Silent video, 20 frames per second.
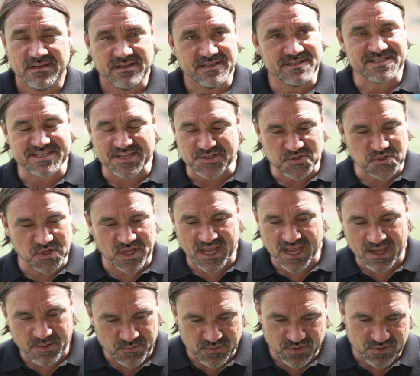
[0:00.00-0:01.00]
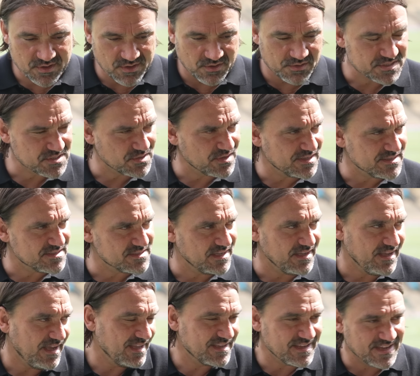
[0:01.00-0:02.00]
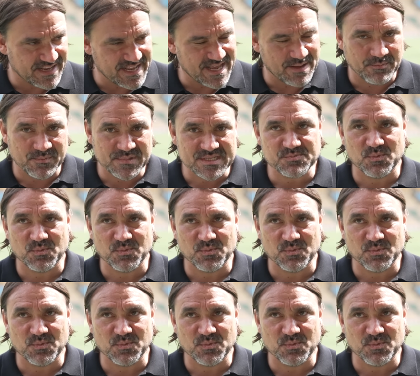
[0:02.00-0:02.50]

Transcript: in such a game, you also can't say, yeah, it can happen.